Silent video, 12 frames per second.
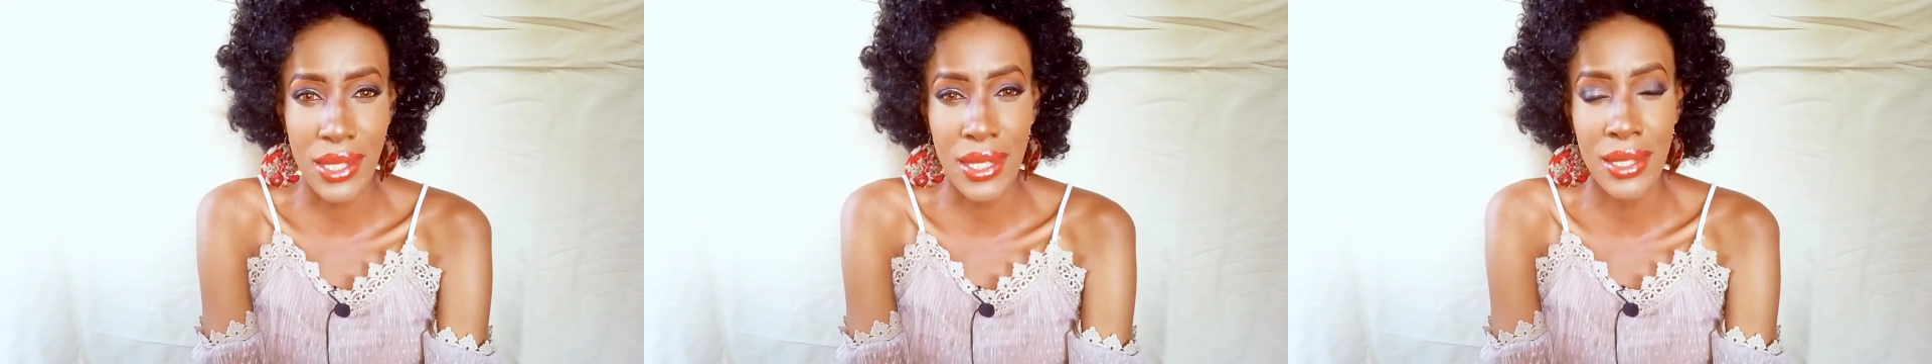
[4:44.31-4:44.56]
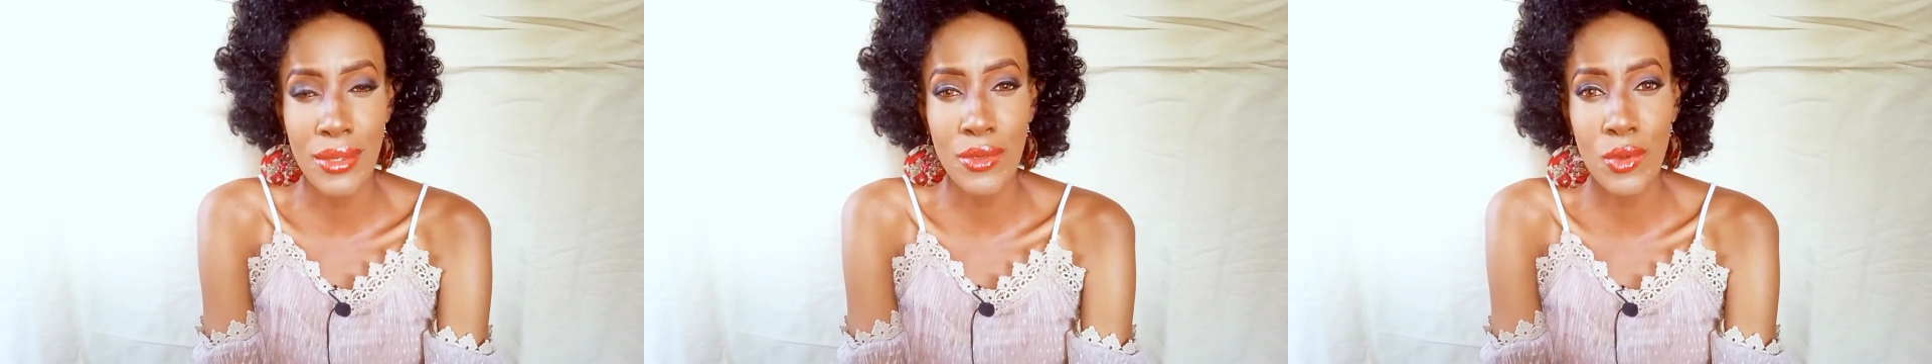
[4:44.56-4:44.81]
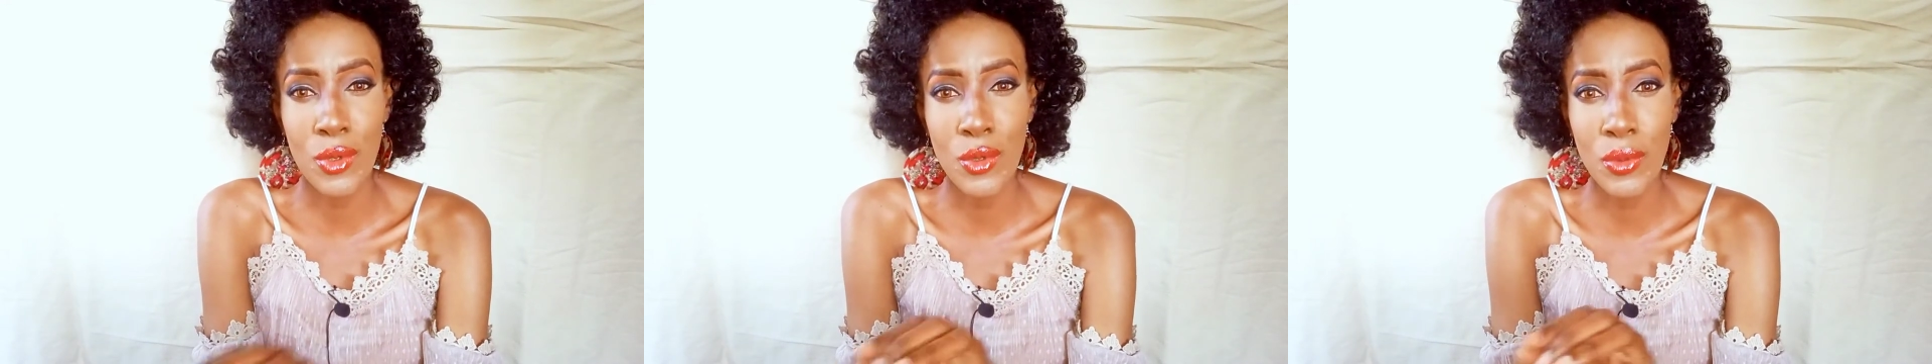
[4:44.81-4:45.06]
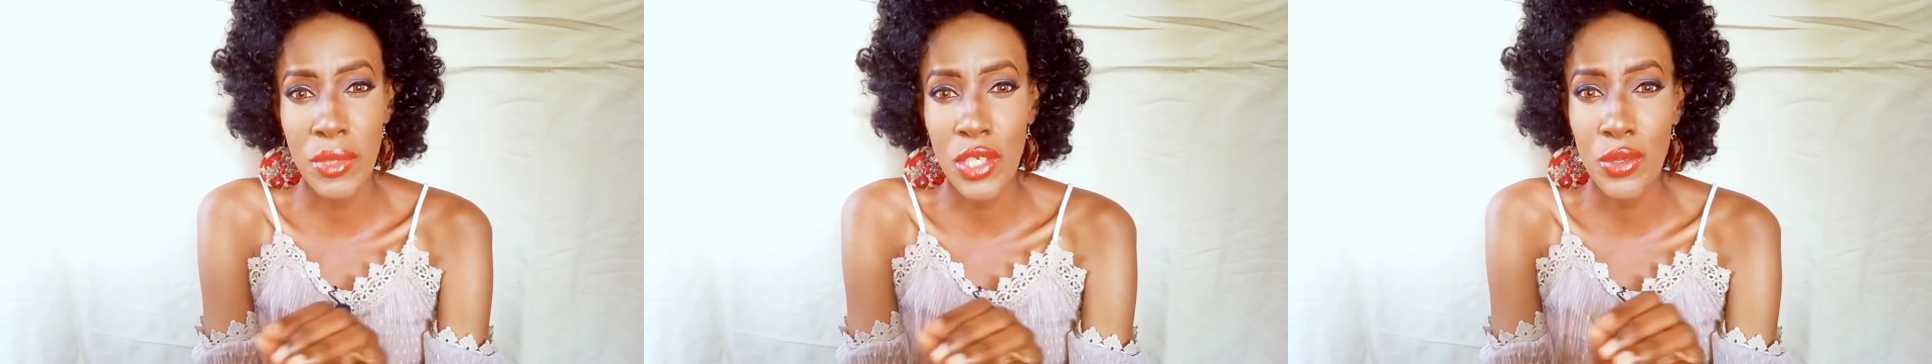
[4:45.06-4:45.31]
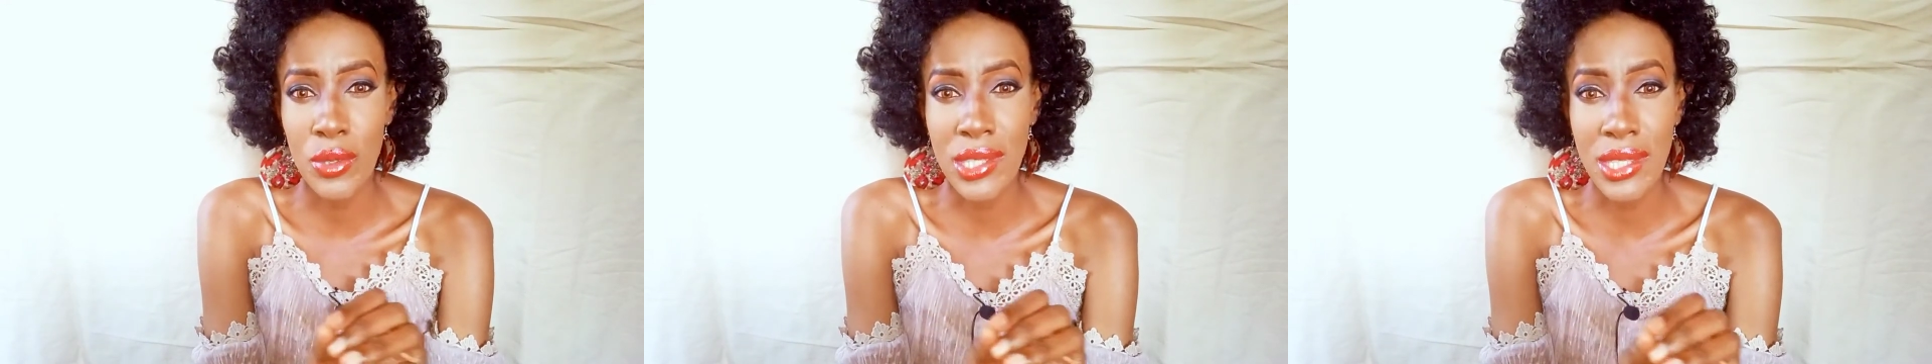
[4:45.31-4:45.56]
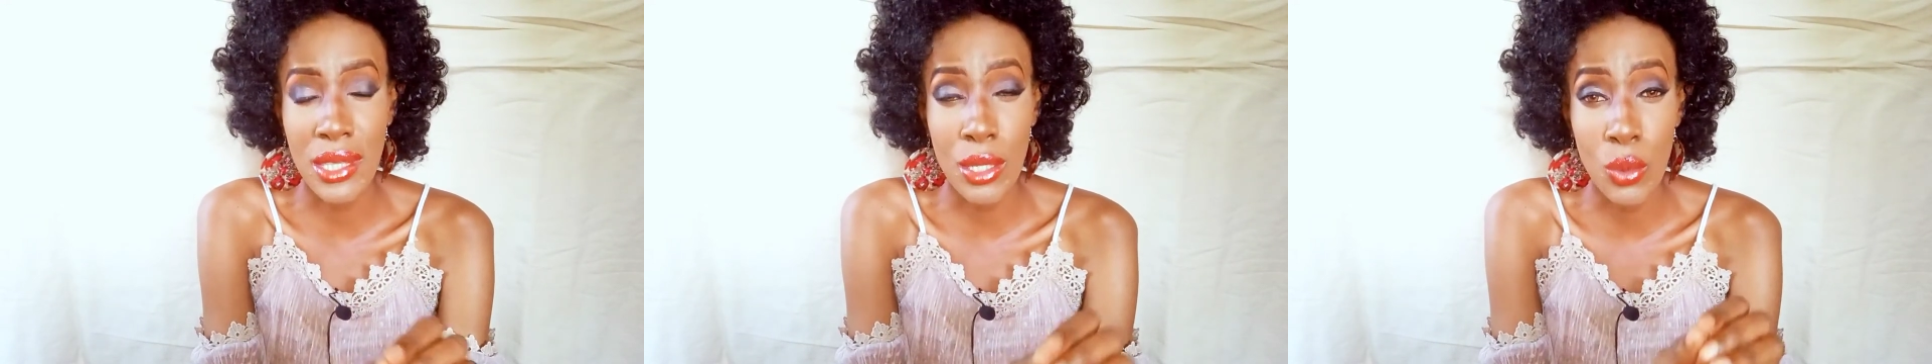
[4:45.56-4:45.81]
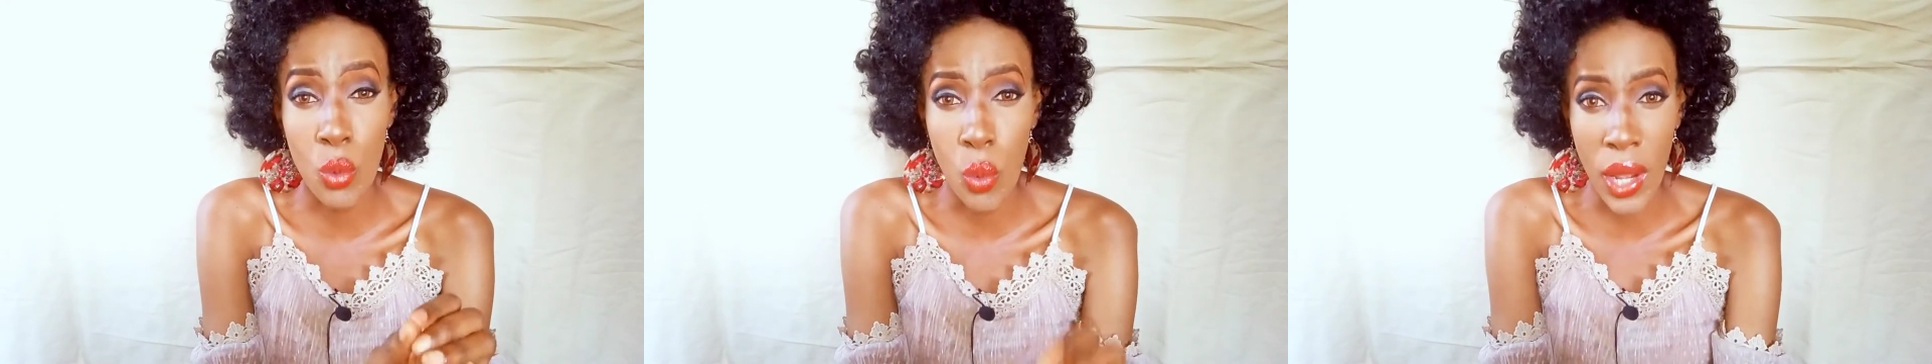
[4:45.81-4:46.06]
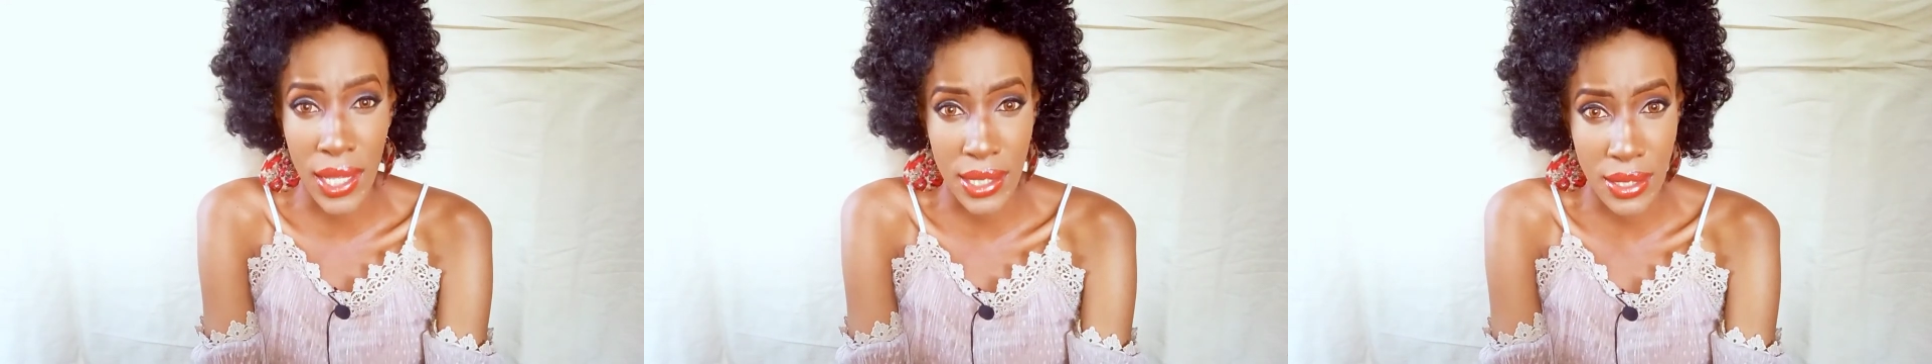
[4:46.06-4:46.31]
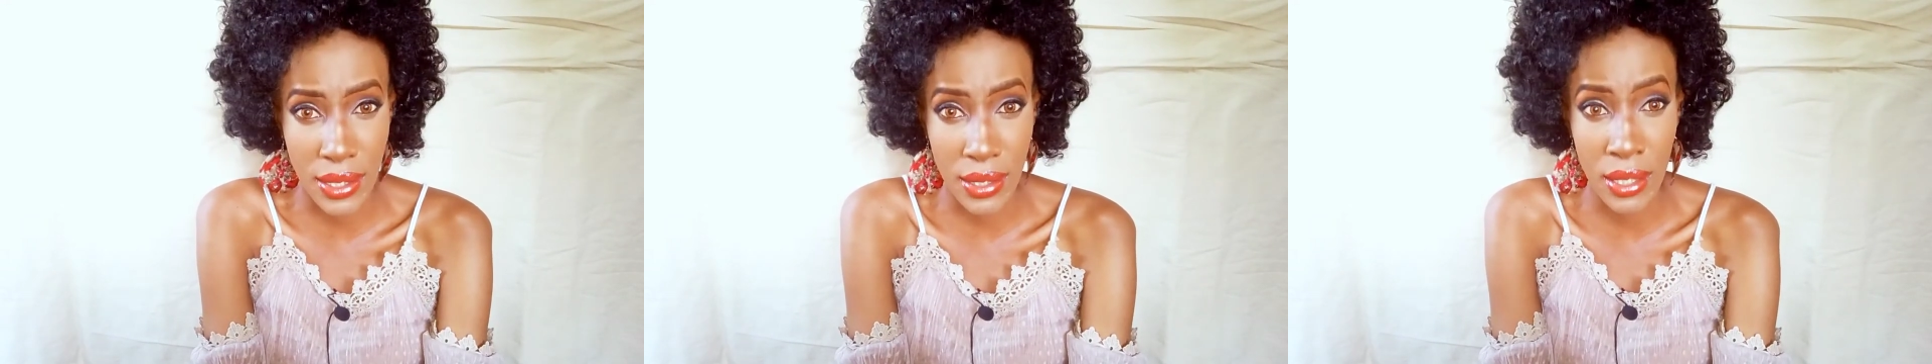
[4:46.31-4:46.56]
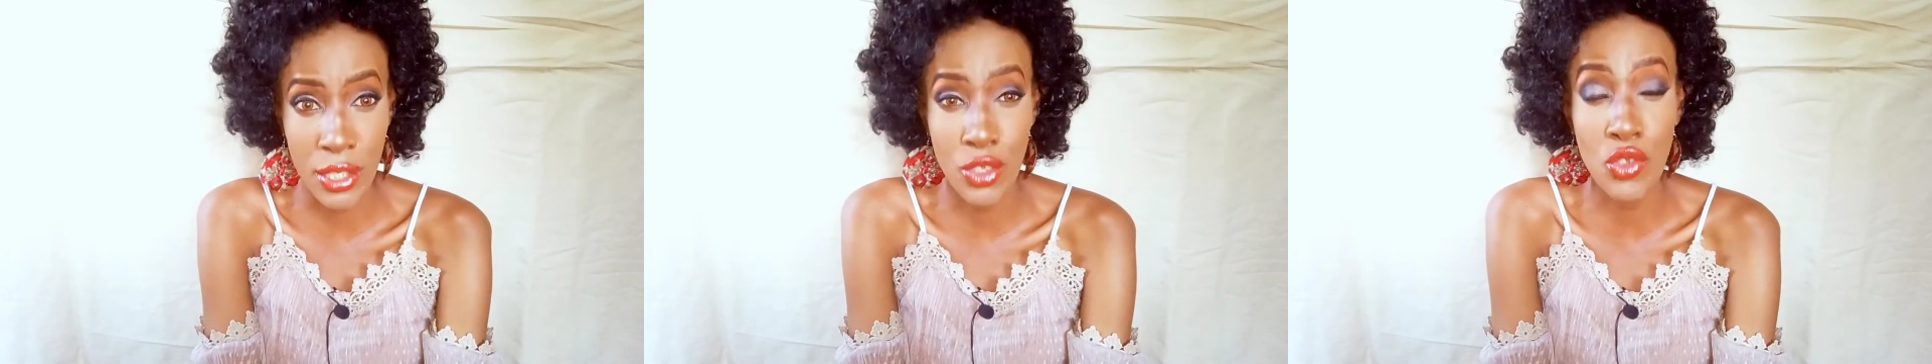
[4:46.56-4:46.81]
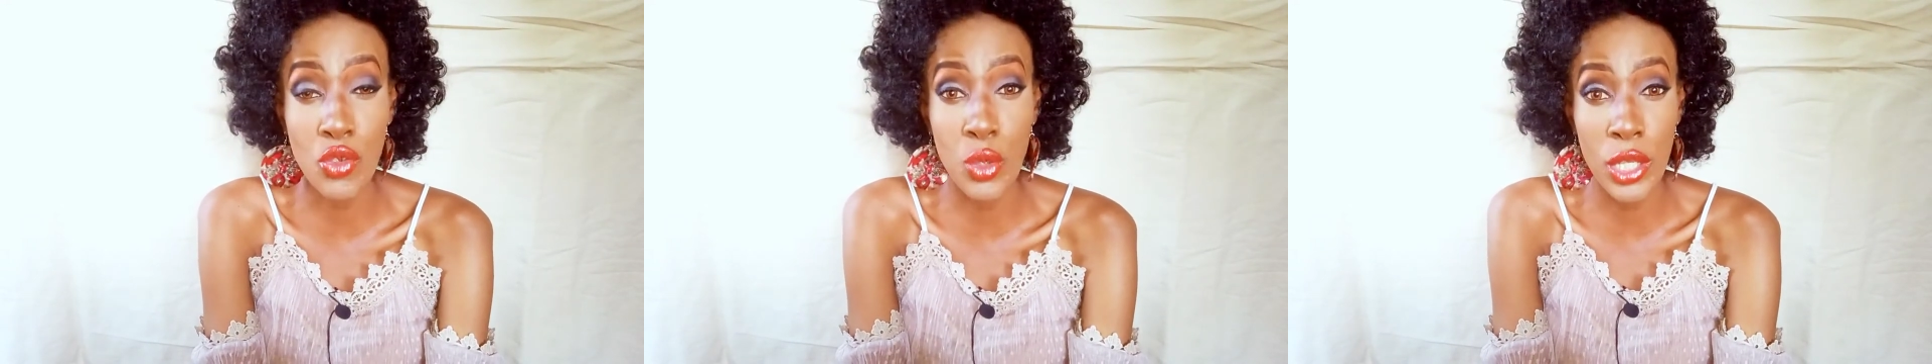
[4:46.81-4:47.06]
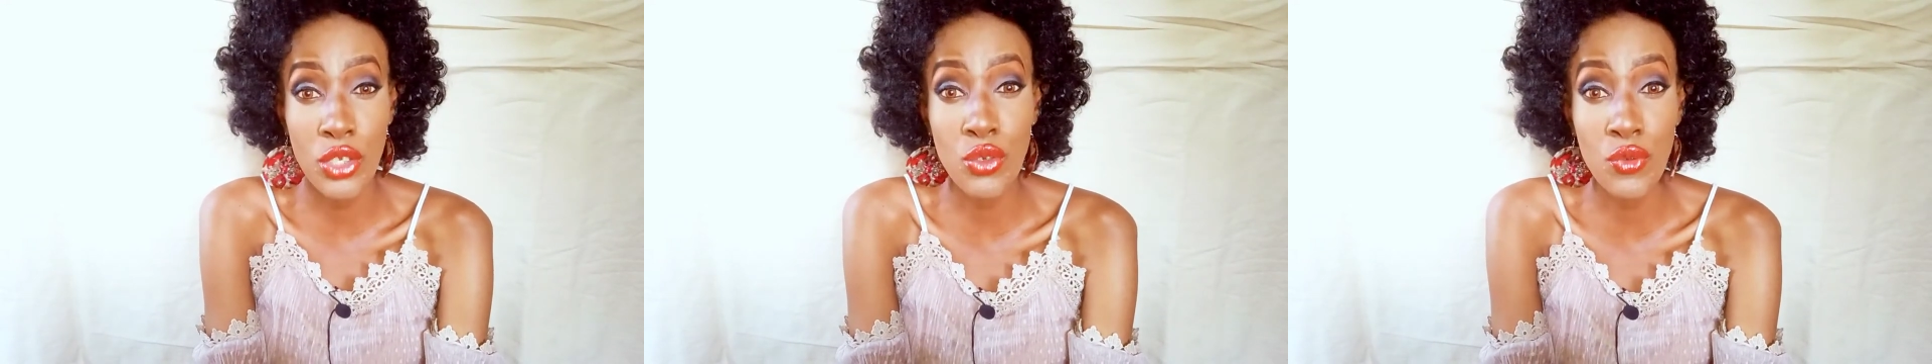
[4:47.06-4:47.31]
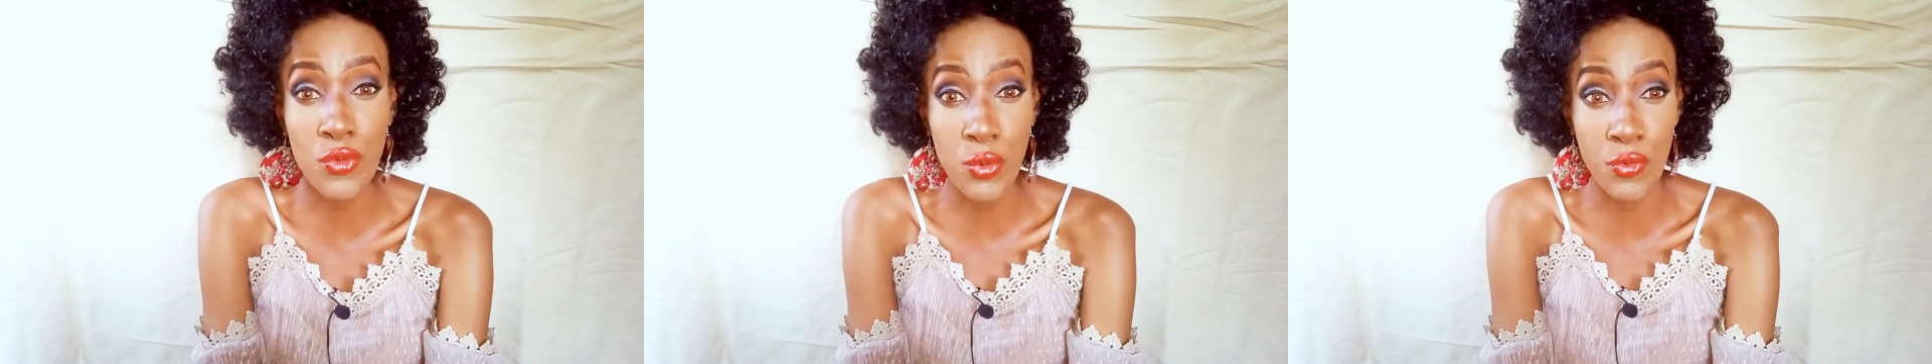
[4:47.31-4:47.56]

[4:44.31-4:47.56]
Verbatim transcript: and it's going to make your skin worse and it's going to